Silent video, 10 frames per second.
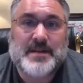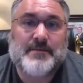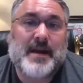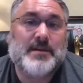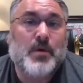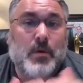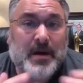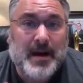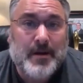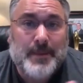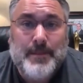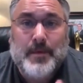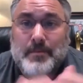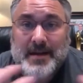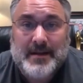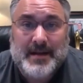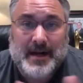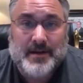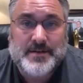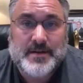And in fact, ordinary people
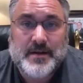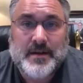millionaires.